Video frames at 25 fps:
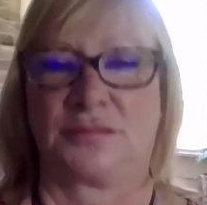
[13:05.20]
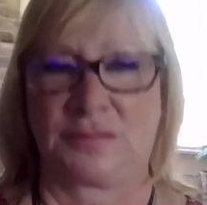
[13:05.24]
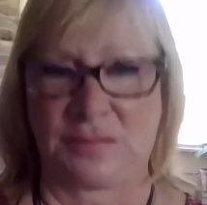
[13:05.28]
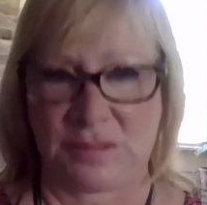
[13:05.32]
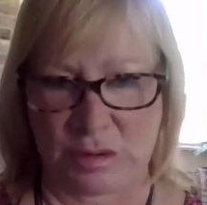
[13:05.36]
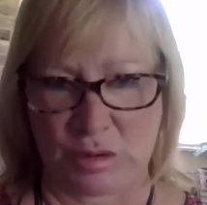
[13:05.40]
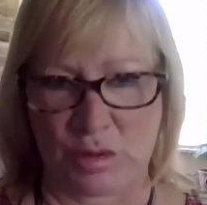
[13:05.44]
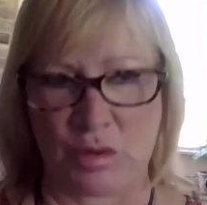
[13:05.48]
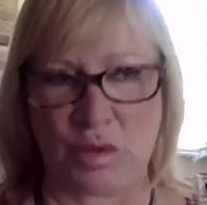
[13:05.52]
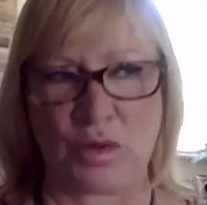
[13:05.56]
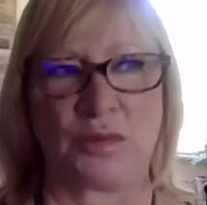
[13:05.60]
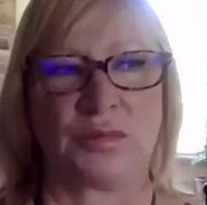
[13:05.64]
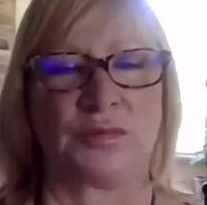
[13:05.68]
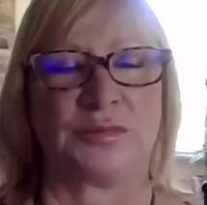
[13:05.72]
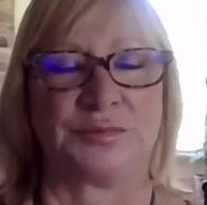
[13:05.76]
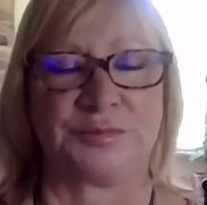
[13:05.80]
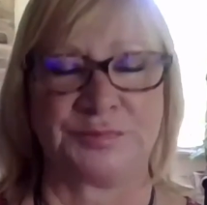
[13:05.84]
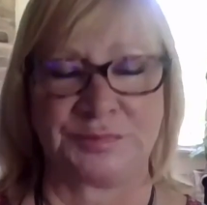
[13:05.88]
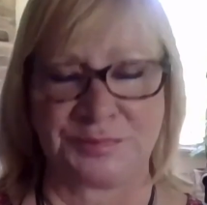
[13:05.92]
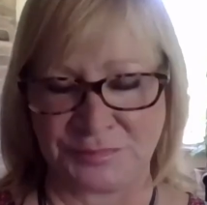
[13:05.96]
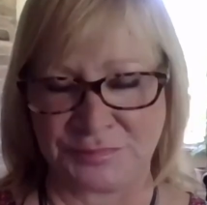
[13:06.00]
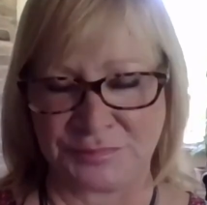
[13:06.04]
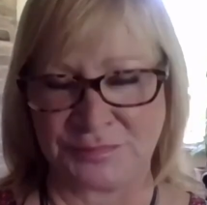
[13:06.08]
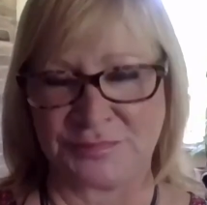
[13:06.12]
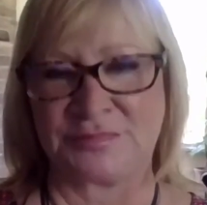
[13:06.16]
Cool.
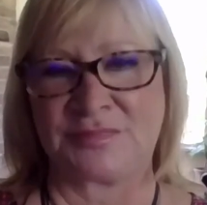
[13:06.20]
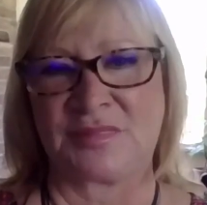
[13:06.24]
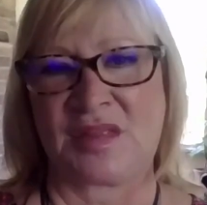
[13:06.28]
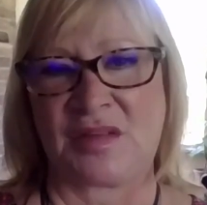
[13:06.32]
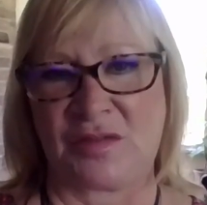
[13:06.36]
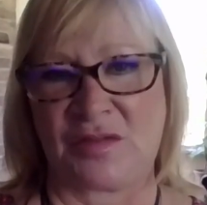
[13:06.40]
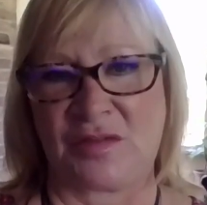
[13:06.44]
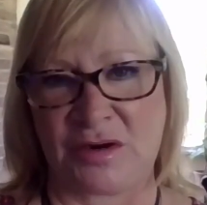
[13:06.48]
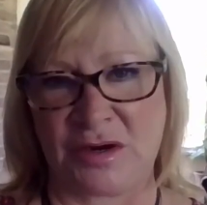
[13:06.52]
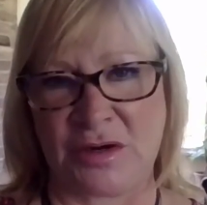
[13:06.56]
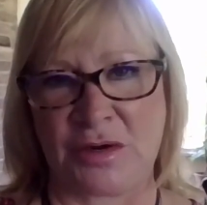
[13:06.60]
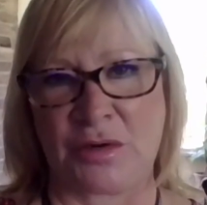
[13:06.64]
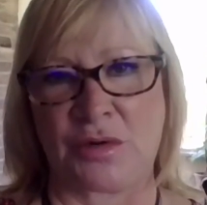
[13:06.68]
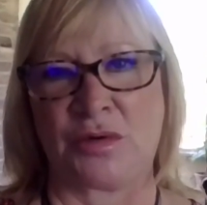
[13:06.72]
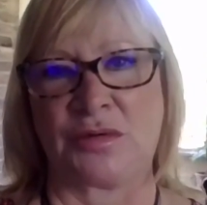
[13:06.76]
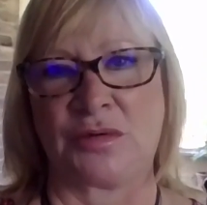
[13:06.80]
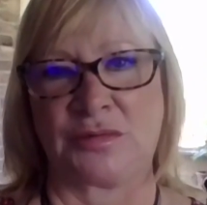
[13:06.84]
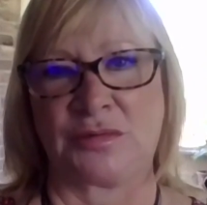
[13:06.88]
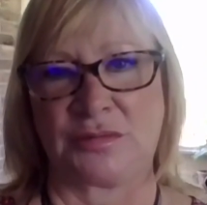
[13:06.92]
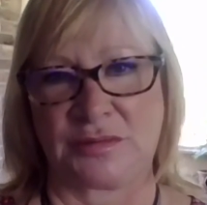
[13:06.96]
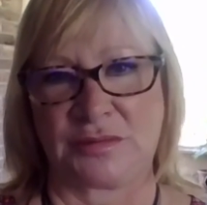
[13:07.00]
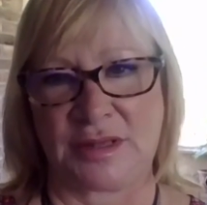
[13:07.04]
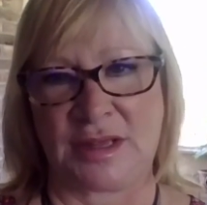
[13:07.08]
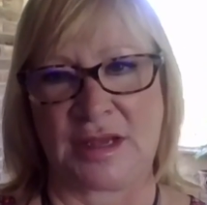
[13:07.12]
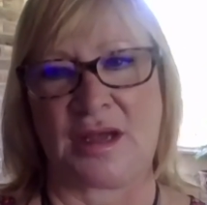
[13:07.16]
Very cool.
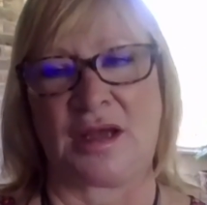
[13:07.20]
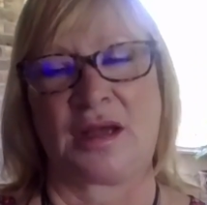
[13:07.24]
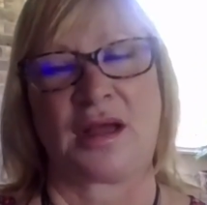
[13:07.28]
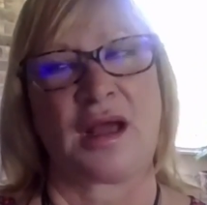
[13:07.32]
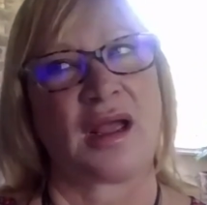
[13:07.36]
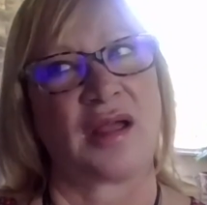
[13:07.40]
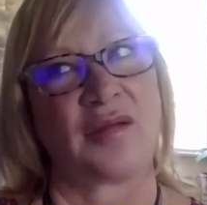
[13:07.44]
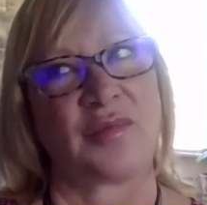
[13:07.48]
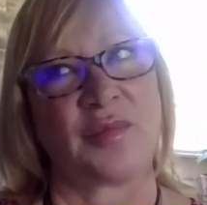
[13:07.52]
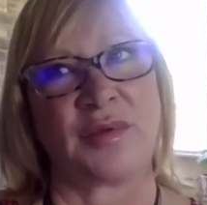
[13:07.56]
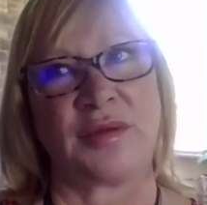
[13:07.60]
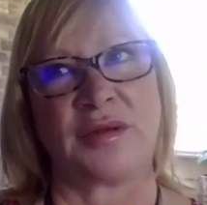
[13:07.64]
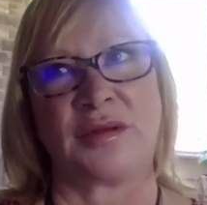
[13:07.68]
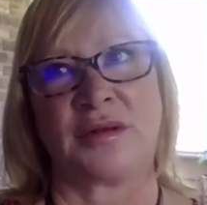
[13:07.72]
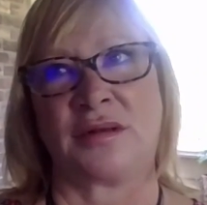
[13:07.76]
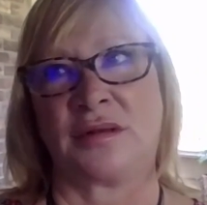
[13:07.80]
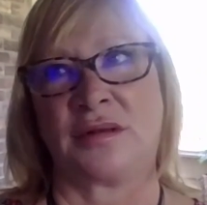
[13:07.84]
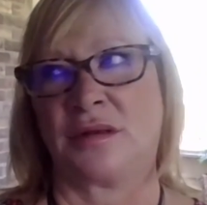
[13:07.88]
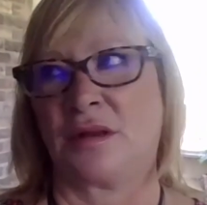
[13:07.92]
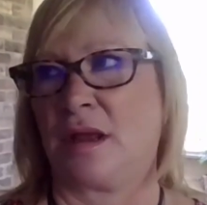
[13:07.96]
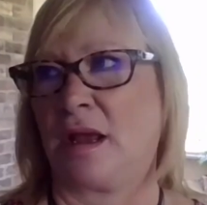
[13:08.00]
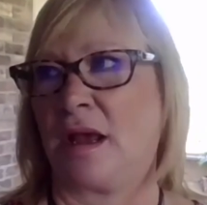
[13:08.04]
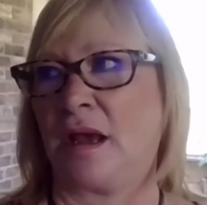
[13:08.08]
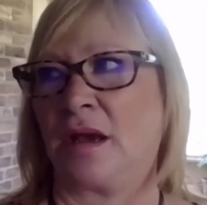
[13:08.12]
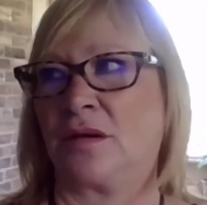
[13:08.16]
Yeah, I've
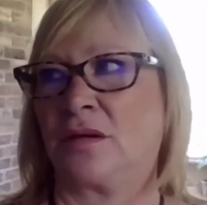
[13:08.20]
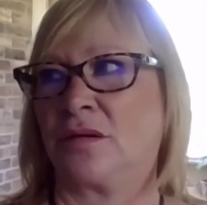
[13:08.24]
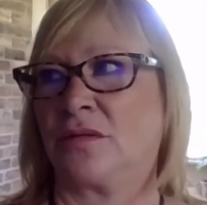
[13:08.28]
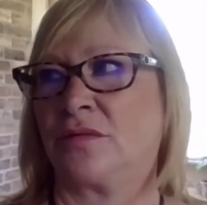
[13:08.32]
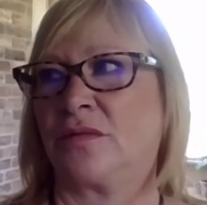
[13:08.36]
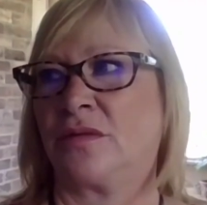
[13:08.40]
been out of